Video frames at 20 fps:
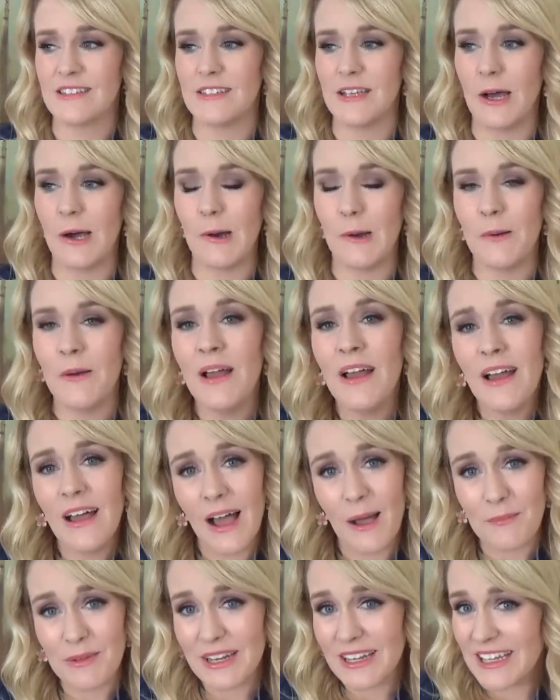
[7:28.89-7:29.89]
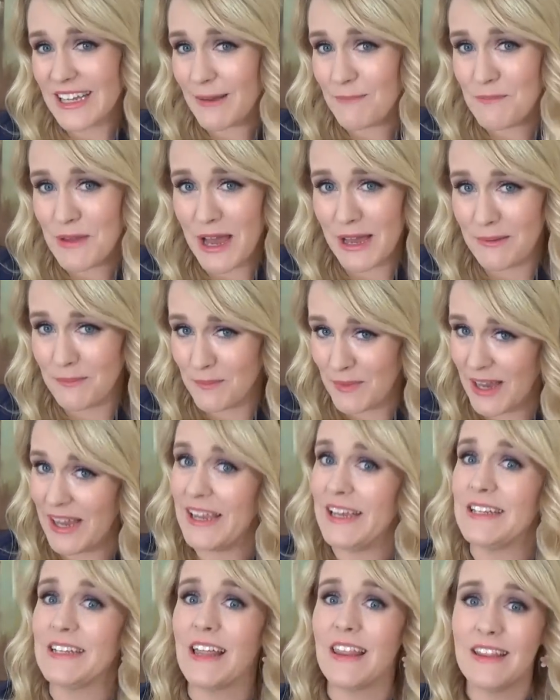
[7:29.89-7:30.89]
So I'm gonna keep that in
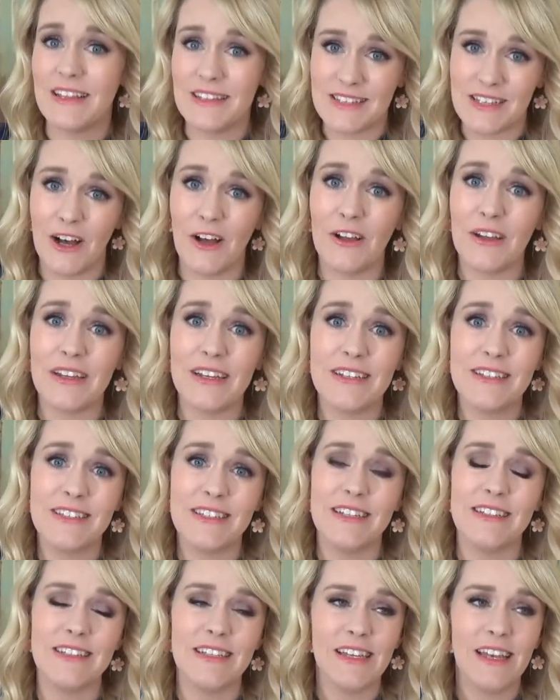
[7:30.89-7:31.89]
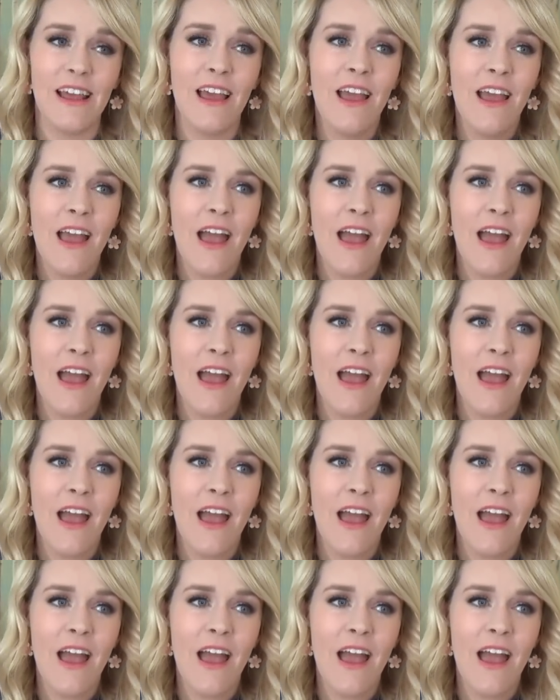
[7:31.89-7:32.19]
mind this holiday season,